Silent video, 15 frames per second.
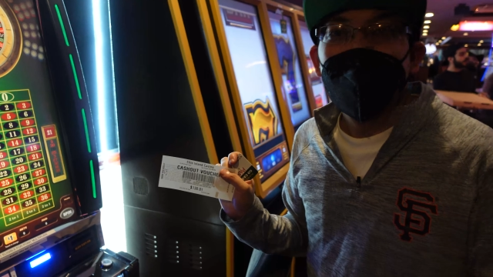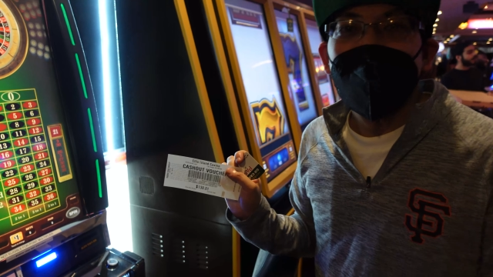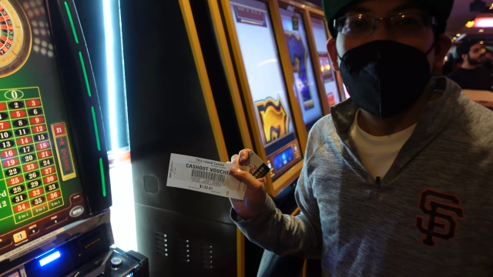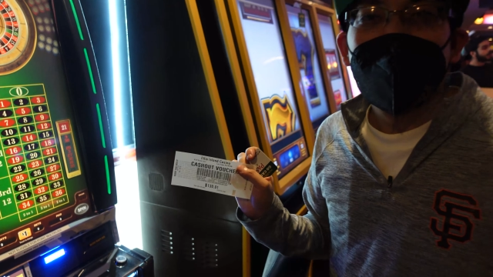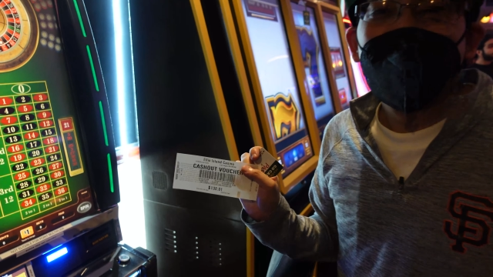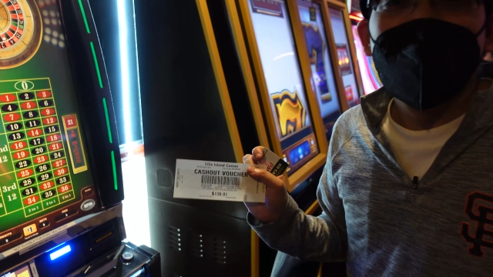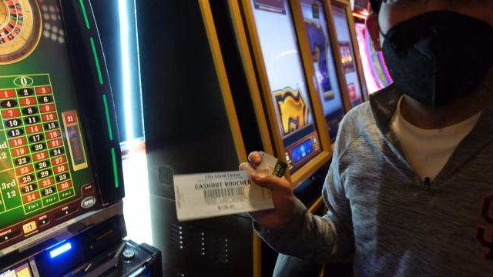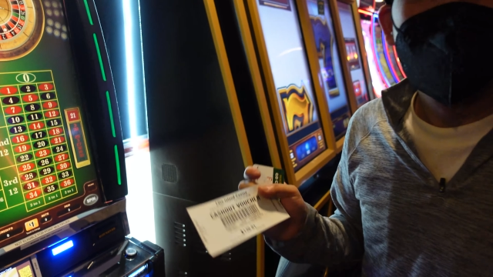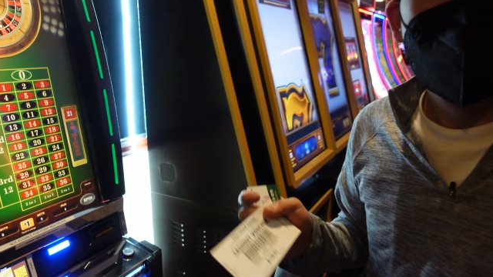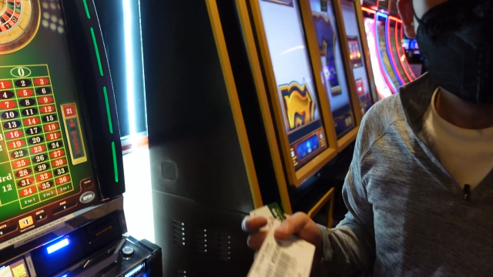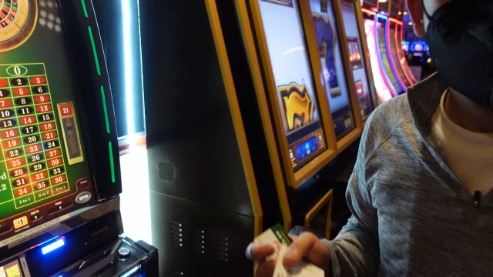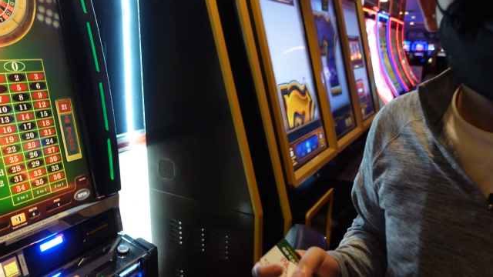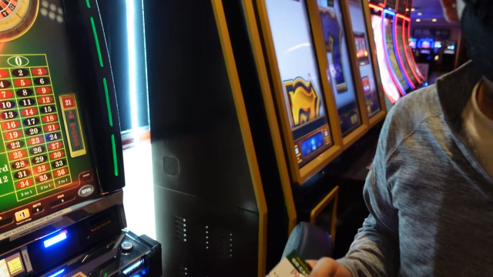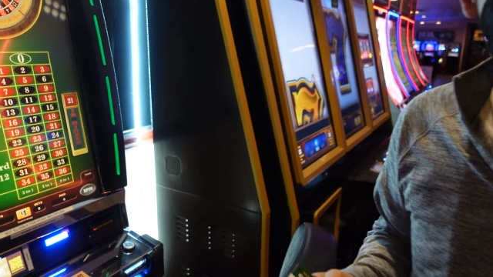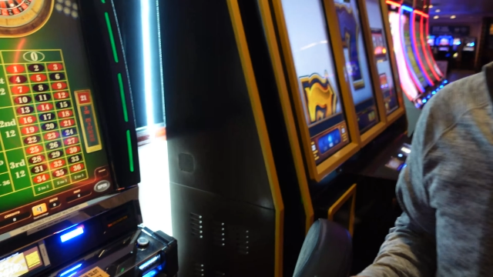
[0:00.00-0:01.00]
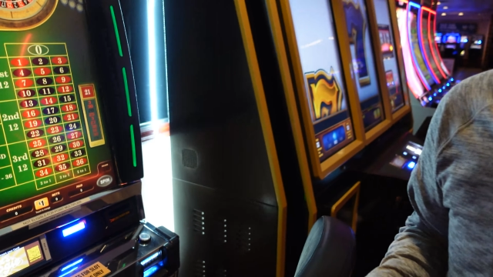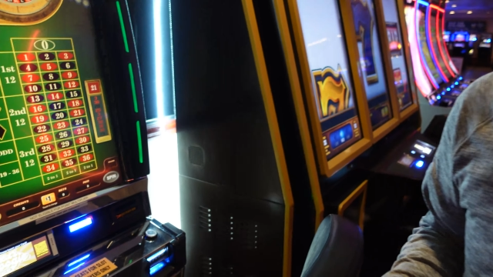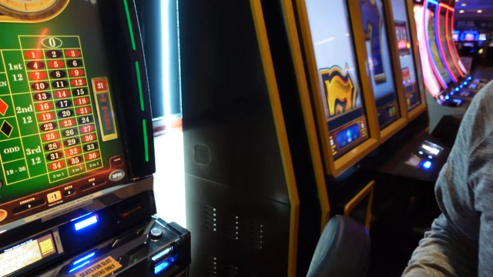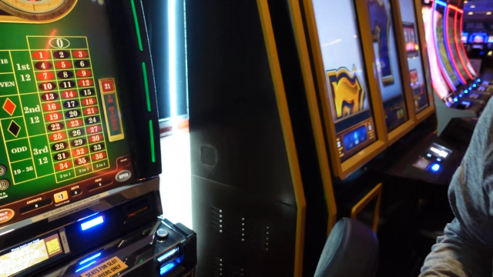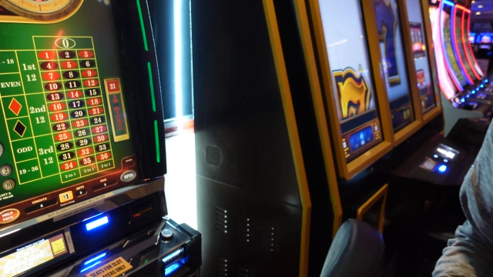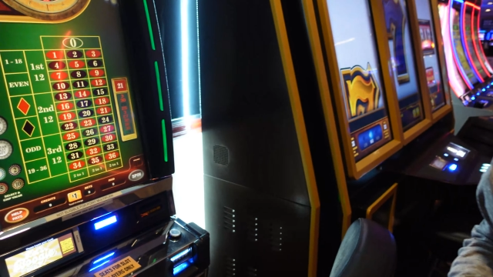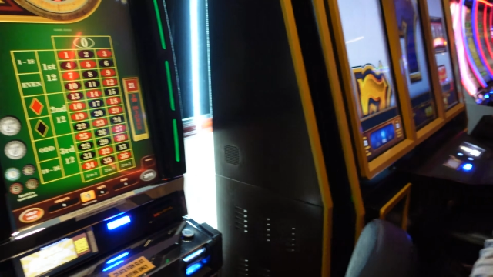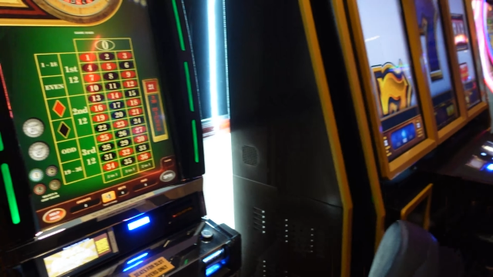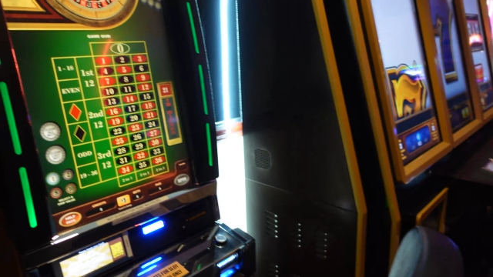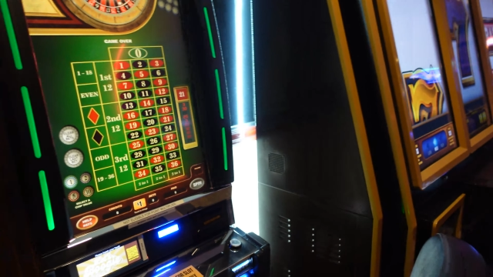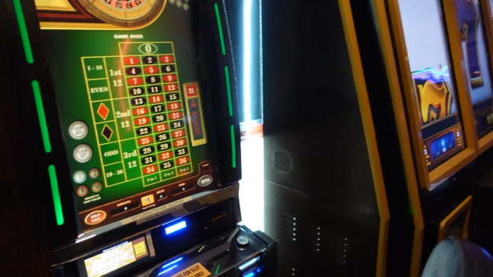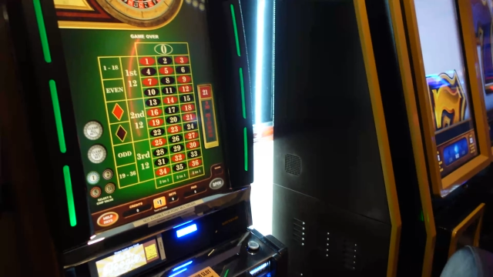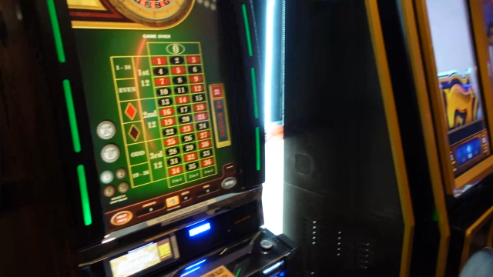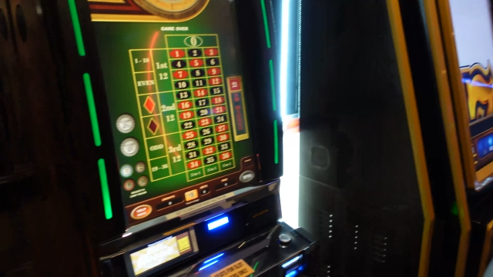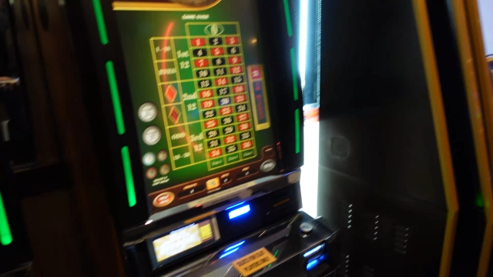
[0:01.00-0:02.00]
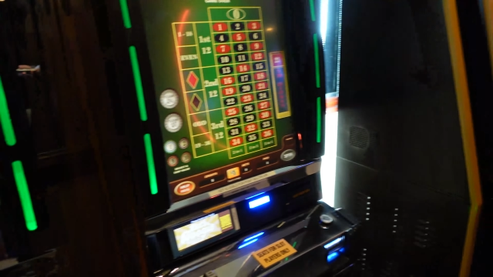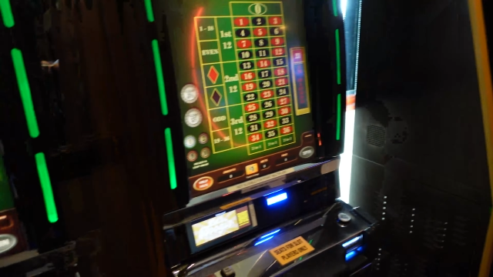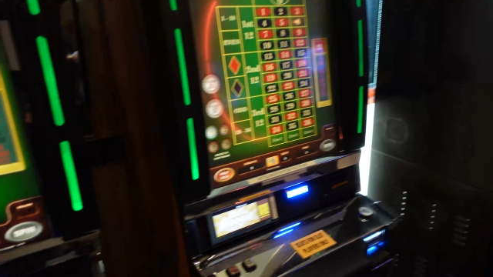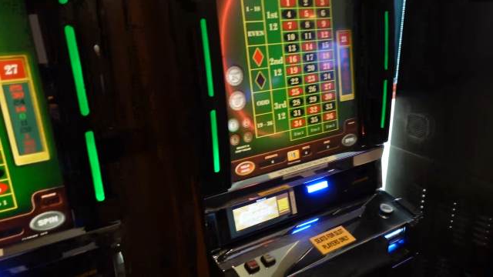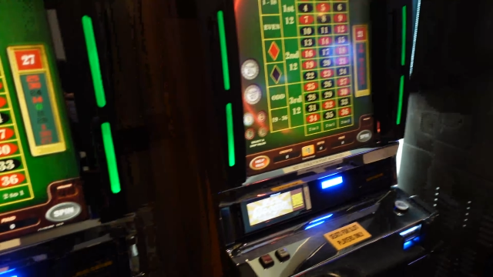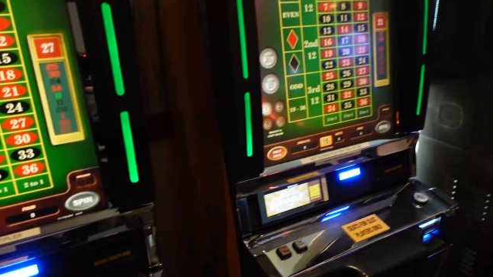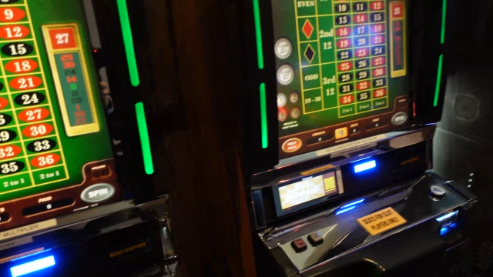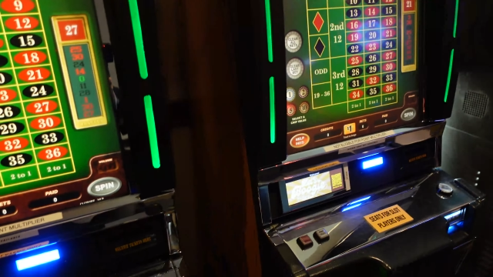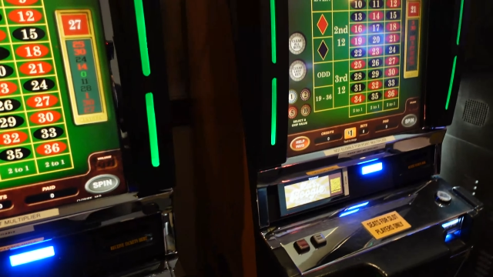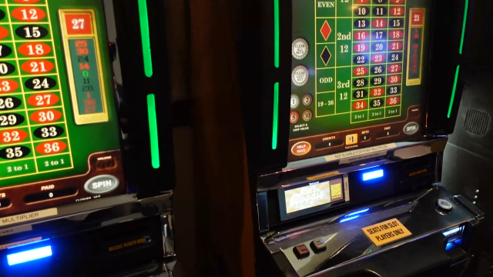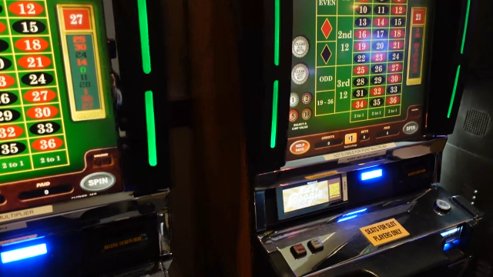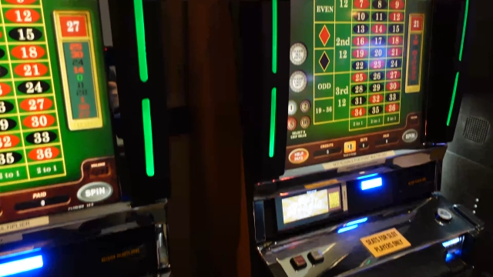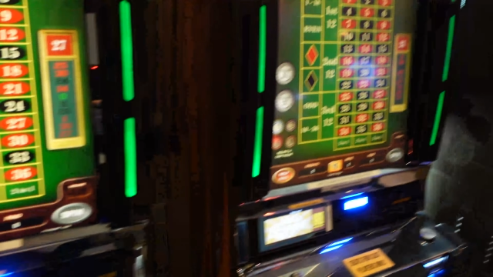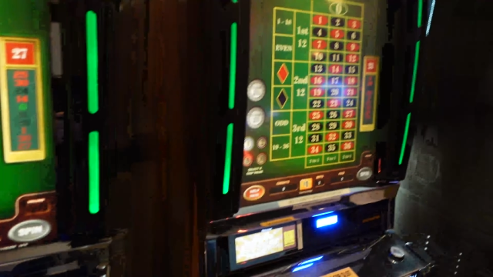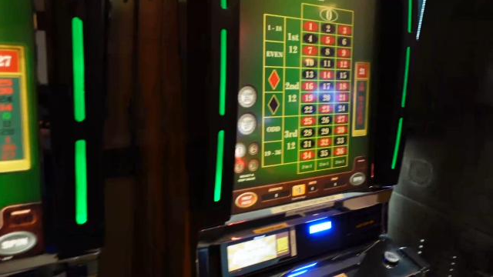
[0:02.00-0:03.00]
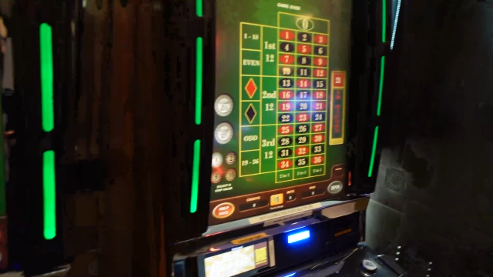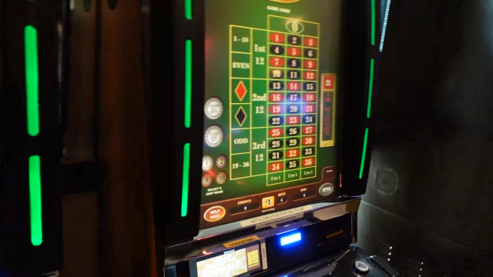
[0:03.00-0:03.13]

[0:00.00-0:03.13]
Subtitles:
No face is visible, so there are no lips to read.